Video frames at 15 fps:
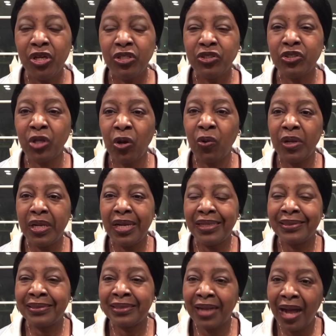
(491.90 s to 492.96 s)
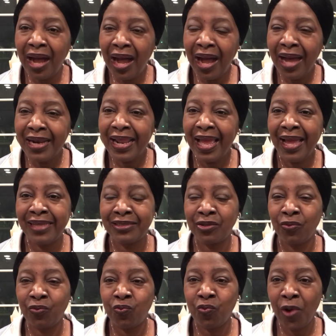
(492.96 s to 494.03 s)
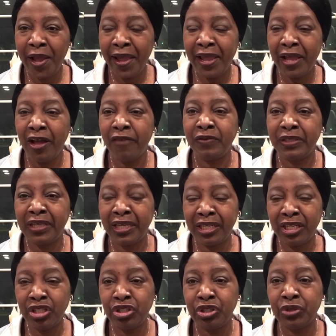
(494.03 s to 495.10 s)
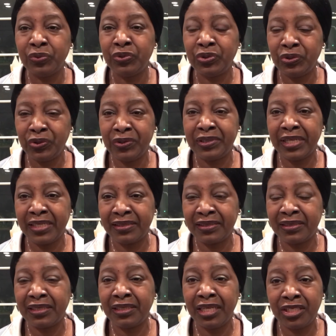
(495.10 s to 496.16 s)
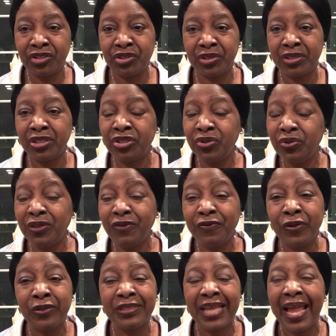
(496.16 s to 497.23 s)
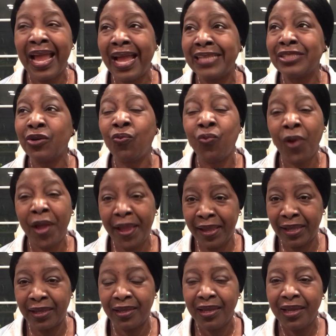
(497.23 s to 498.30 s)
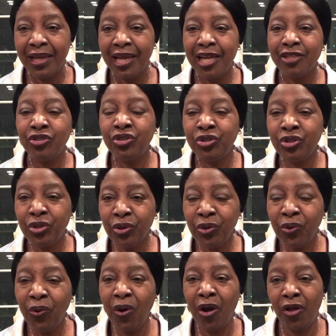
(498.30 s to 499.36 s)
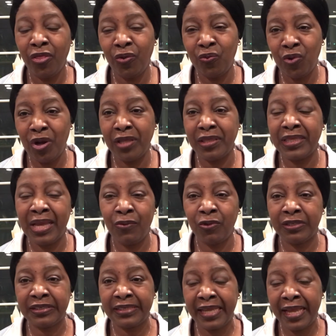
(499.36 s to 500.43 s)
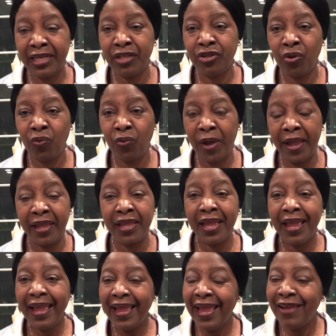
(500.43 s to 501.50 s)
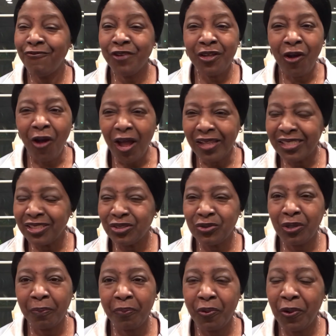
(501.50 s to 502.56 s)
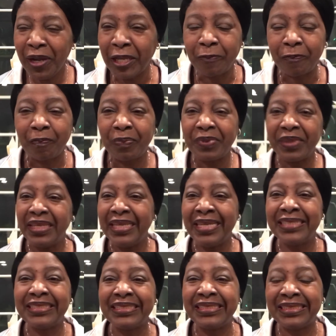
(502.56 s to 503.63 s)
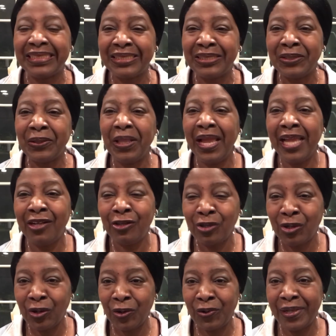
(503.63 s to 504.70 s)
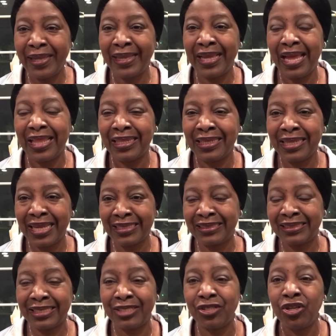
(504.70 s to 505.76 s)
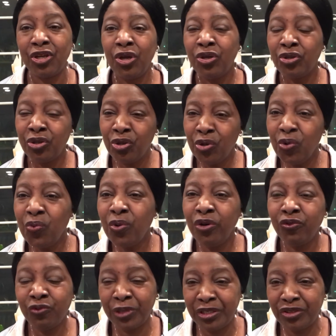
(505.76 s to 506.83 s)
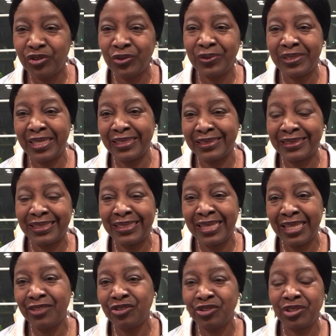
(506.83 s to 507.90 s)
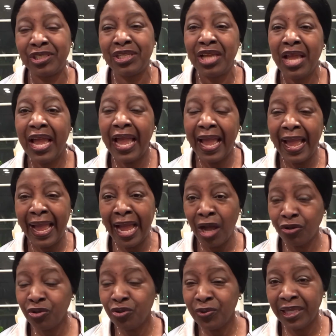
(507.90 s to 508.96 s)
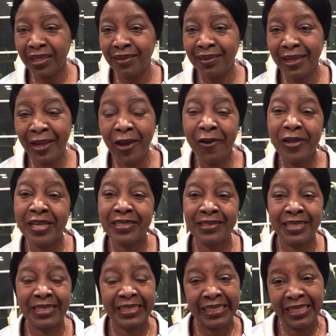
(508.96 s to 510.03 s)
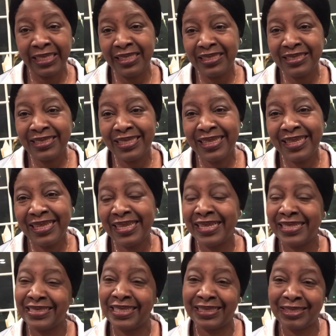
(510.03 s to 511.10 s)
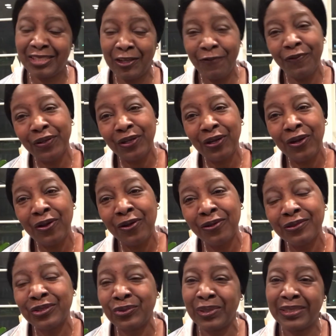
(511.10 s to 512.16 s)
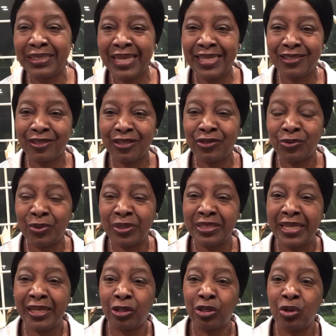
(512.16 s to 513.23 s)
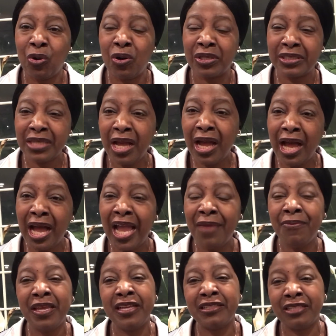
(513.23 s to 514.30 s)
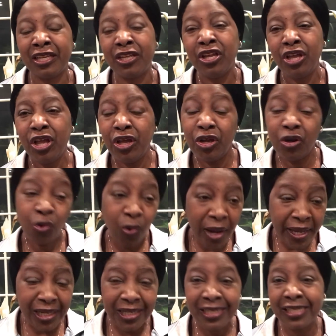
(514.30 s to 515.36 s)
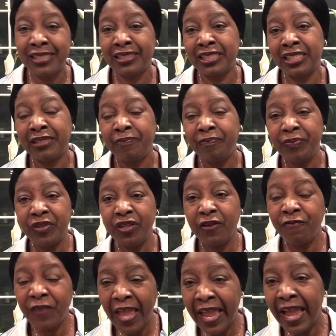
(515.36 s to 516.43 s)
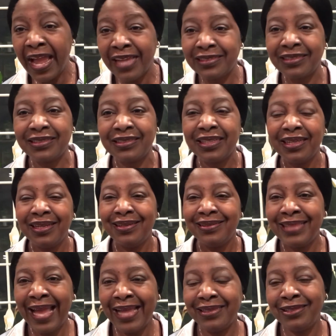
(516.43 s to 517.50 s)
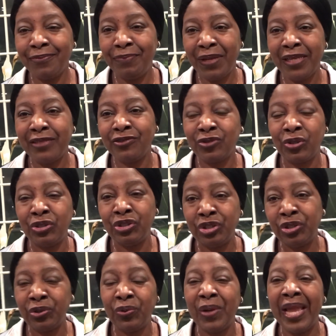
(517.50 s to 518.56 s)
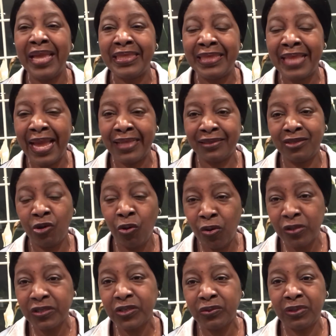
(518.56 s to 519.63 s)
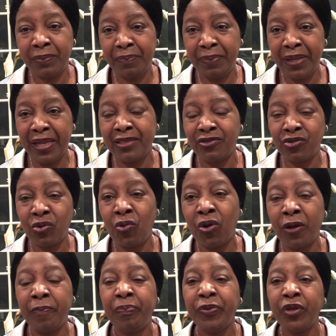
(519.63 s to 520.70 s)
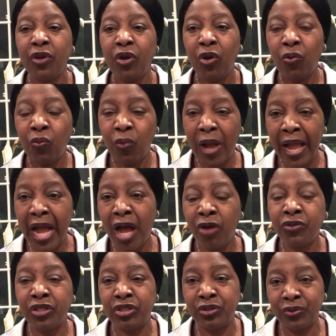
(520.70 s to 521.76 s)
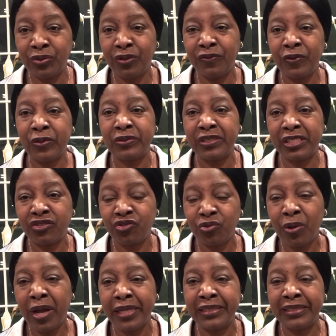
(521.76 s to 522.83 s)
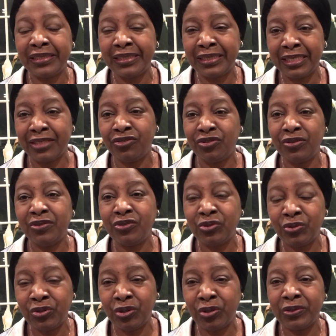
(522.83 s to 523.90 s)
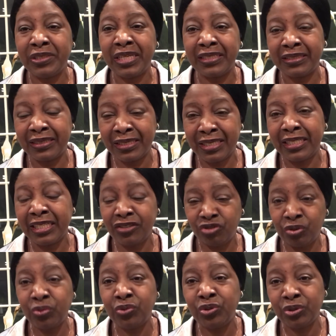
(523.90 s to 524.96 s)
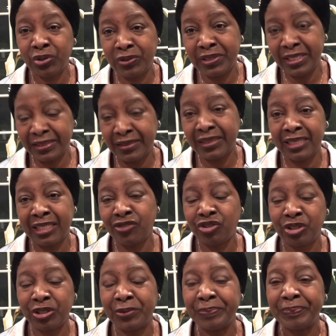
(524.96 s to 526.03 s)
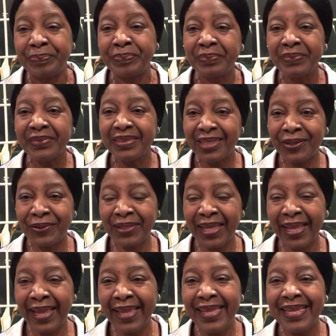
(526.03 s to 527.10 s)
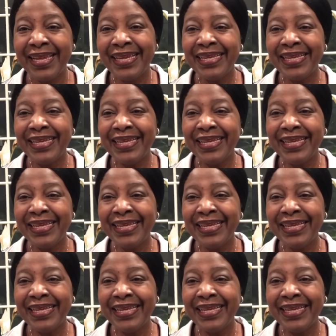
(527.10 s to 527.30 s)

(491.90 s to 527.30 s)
So God has a way of getting you to your destination. The universe has a way. You are the one that will stand in your way. And regardless to the point, it's still a learning lesson. You will reach your destination. How you get there, is it easy? Is it difficult? Do it take a long time? Is it quick? Is it fast? That depends on you, and that also depends on how the universe is trying to get you to your destination. Okay?